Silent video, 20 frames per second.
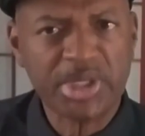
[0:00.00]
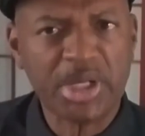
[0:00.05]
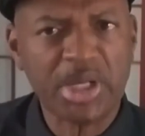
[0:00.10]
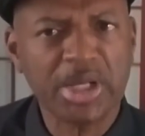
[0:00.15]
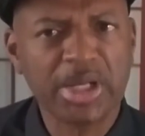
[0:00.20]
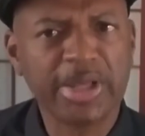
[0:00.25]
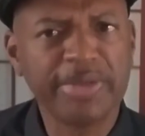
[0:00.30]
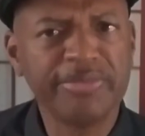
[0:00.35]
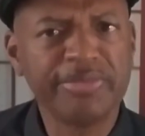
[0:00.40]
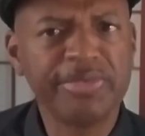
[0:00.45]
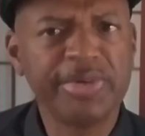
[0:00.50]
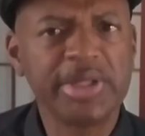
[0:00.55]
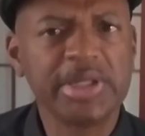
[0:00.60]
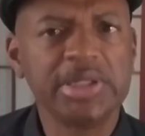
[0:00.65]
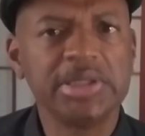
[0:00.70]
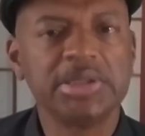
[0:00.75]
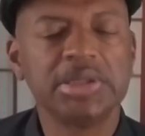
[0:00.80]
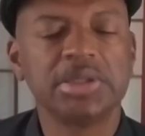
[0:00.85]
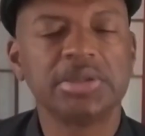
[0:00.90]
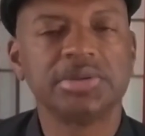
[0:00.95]
can fill
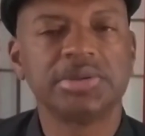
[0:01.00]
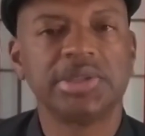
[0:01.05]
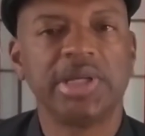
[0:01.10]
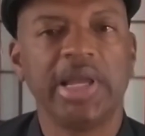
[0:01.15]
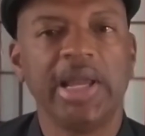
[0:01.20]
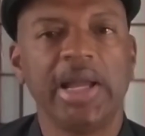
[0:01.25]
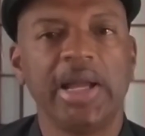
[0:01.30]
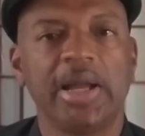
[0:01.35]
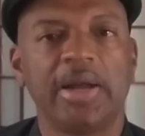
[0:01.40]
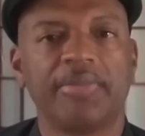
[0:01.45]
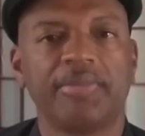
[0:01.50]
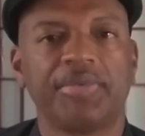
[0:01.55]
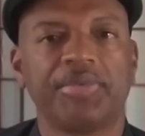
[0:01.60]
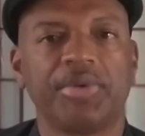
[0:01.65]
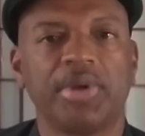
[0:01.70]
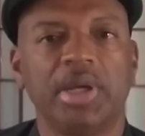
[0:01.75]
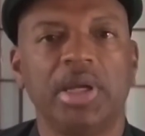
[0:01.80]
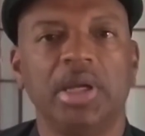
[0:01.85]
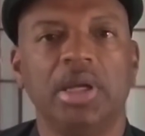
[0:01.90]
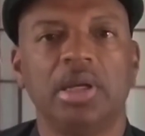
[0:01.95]
in those gaps
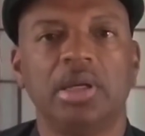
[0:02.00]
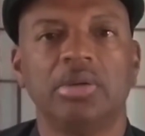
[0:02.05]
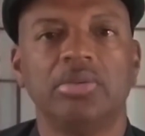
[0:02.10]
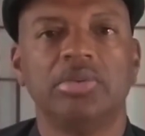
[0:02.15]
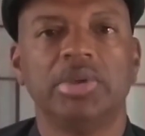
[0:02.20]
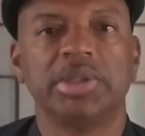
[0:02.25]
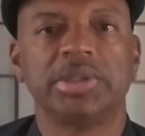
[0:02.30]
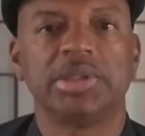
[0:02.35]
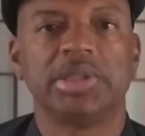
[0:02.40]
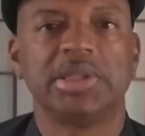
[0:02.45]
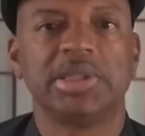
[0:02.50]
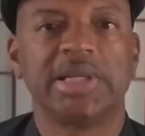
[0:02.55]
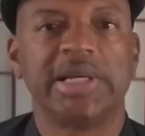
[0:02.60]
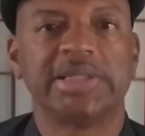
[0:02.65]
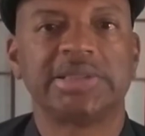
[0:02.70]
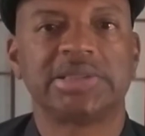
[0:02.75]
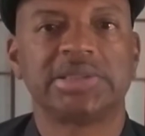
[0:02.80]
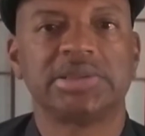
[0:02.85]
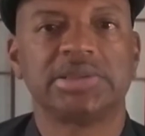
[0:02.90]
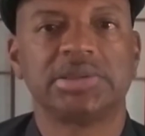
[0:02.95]
with the
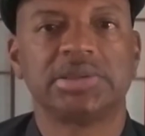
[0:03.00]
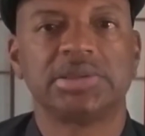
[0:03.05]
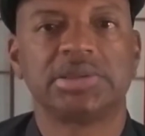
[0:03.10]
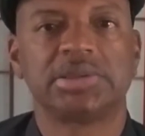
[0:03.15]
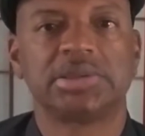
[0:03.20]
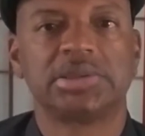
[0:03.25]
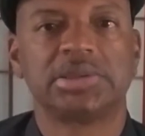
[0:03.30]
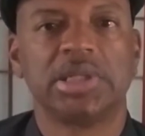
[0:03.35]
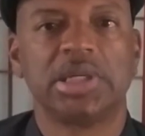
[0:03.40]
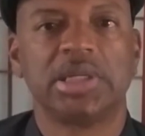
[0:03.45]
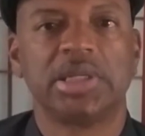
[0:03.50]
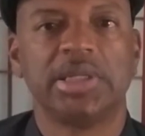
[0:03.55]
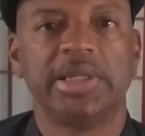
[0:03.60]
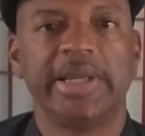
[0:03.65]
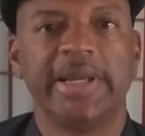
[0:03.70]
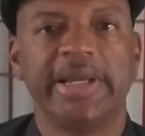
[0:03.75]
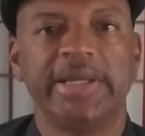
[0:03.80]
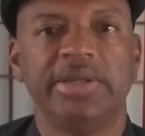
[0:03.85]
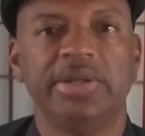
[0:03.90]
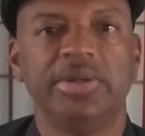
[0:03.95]
lessons
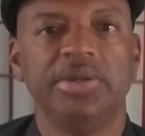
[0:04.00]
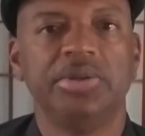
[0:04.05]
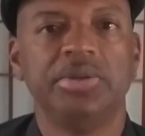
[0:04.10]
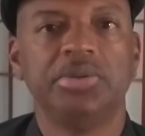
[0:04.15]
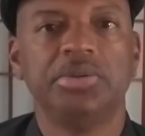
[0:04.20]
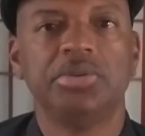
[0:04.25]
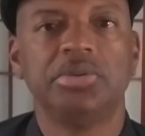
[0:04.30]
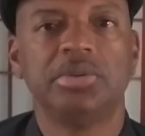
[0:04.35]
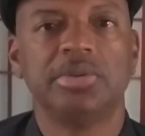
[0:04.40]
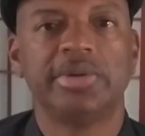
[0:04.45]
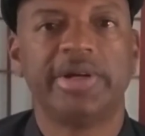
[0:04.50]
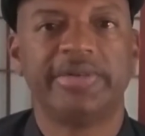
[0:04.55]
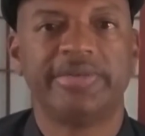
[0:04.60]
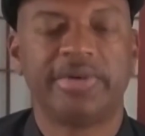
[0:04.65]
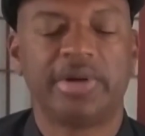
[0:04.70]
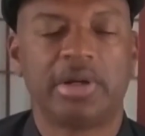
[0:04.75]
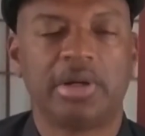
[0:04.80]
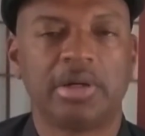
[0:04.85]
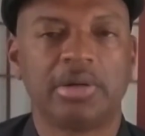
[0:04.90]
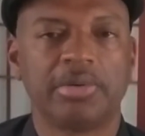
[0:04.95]
that you have
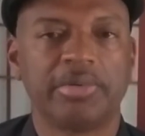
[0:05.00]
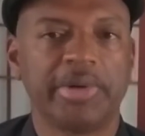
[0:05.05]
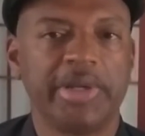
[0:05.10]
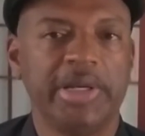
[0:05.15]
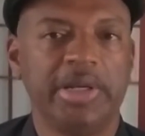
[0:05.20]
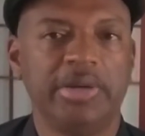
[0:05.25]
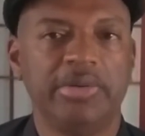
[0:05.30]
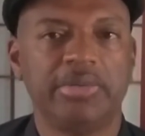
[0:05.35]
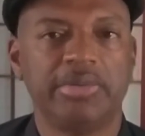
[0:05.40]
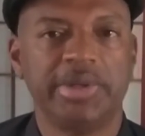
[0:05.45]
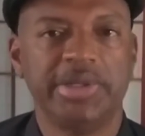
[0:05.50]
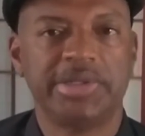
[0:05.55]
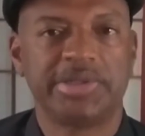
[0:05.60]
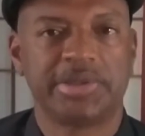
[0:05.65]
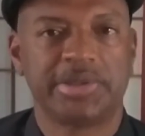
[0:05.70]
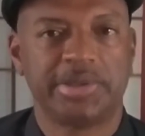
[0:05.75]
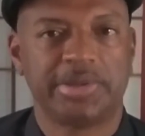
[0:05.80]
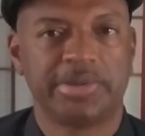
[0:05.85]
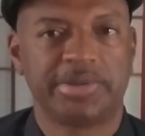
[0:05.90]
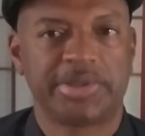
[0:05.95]
already
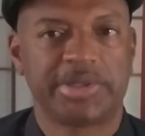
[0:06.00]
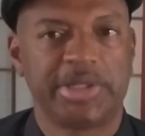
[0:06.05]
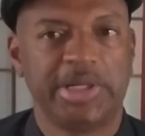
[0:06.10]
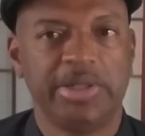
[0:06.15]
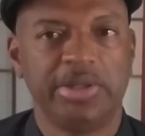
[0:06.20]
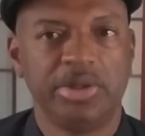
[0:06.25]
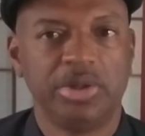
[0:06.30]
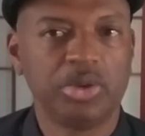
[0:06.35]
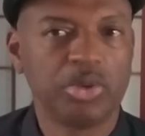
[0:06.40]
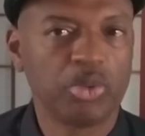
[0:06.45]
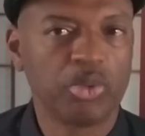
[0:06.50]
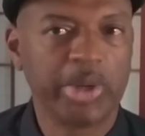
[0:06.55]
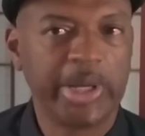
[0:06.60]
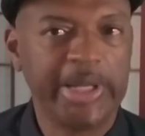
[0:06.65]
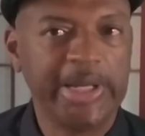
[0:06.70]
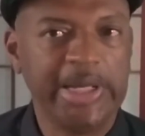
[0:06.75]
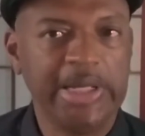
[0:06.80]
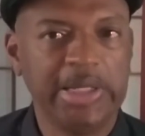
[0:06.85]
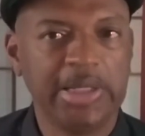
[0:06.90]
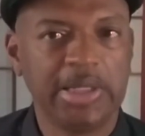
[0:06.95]
researched and you're
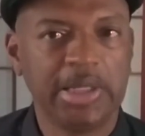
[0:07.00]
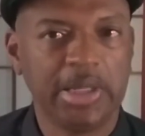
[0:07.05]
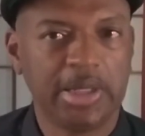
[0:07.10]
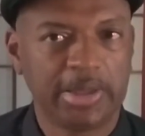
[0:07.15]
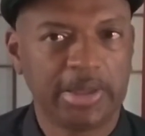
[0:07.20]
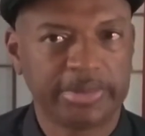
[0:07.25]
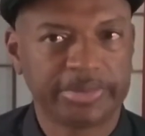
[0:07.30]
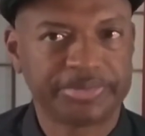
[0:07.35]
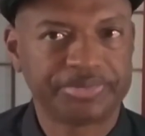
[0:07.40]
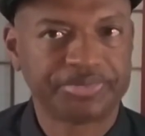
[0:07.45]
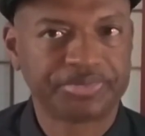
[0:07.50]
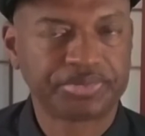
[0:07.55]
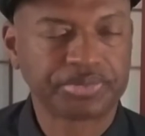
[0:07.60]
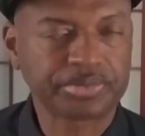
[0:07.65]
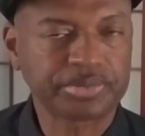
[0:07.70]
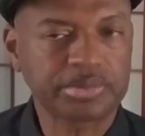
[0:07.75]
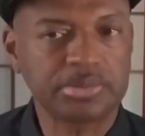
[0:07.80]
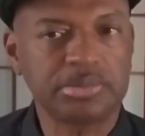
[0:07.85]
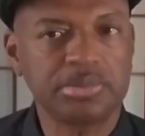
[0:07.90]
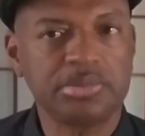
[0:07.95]
ready to go.
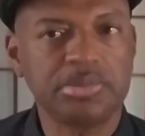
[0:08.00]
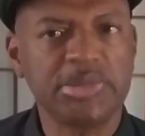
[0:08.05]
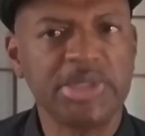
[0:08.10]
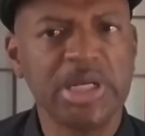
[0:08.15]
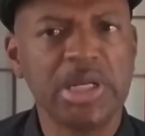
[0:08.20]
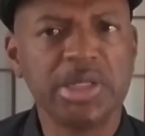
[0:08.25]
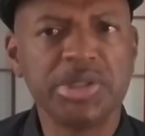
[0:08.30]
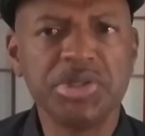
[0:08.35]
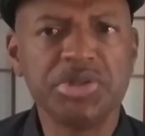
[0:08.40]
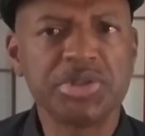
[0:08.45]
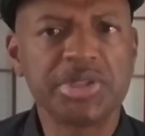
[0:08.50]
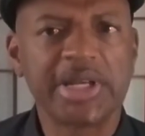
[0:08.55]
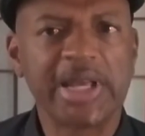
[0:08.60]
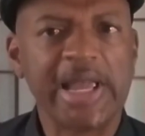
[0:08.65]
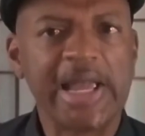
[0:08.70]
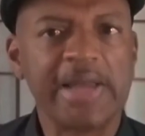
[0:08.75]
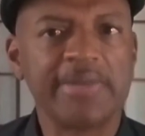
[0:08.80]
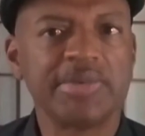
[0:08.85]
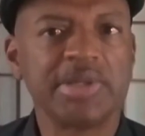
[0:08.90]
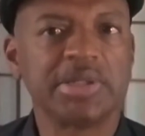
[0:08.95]
And you should
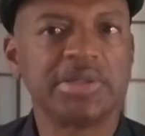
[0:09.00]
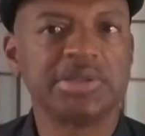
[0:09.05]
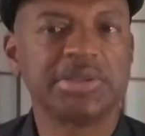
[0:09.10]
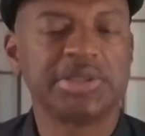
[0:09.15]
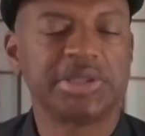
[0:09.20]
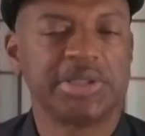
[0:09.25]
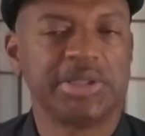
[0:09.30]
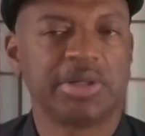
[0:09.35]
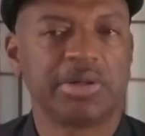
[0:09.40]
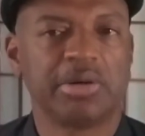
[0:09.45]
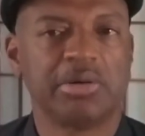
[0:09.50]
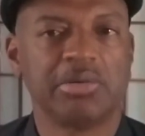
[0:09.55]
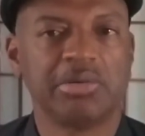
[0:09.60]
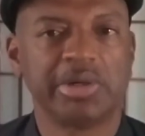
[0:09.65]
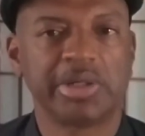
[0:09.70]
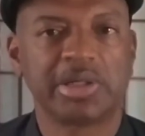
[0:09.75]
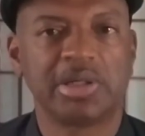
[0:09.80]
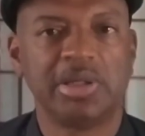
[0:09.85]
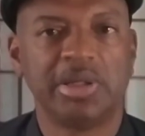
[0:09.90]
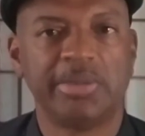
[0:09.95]
have those in a
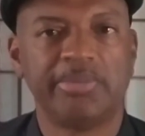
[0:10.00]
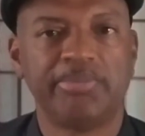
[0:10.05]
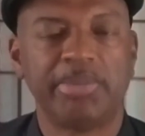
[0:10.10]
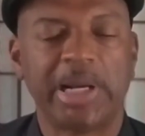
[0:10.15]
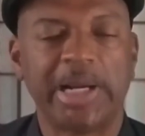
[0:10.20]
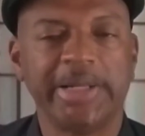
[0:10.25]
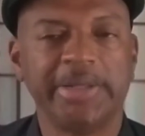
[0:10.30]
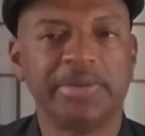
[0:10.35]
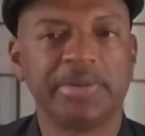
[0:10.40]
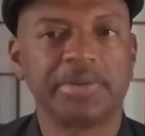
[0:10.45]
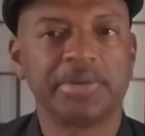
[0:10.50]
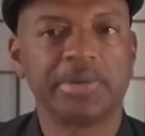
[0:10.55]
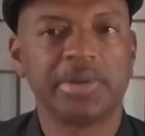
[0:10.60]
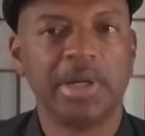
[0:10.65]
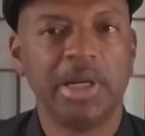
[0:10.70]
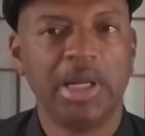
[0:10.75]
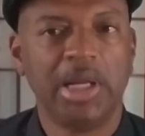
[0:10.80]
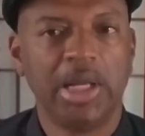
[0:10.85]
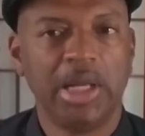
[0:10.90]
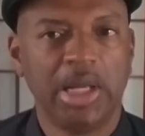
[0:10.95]
curriculum binder
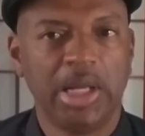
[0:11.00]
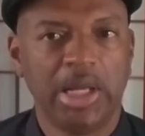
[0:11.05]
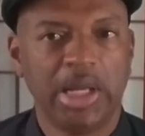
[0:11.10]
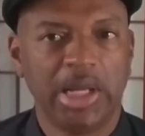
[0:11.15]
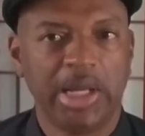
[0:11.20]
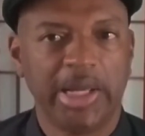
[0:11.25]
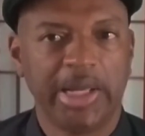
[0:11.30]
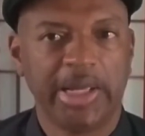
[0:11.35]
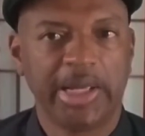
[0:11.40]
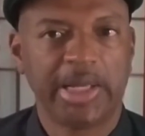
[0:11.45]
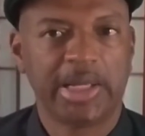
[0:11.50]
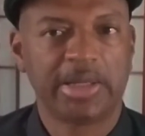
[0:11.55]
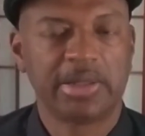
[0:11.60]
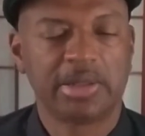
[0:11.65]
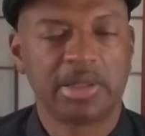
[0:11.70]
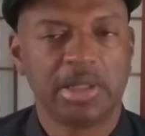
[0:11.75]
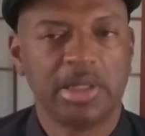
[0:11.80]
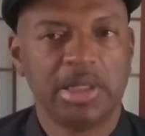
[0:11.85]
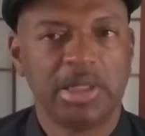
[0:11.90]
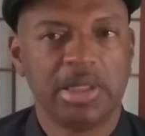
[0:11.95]
and